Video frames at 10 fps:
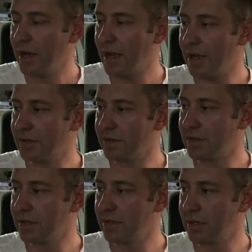And
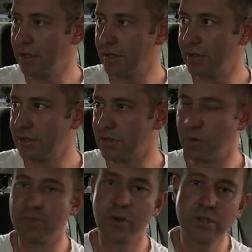then there's the
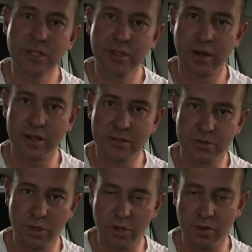reversing lights
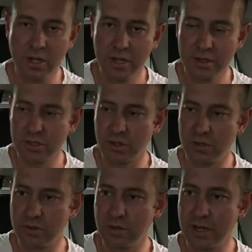as well.
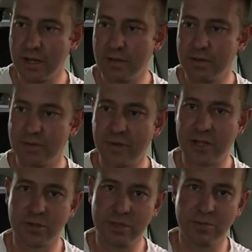So the
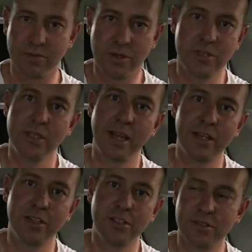factory reversing
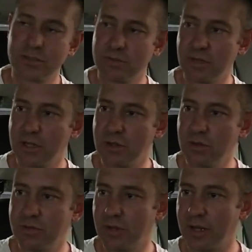halogens are
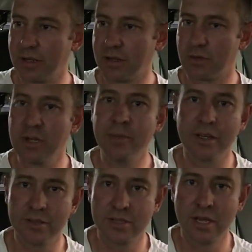good for like 3
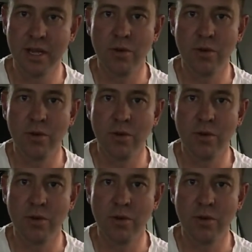meters.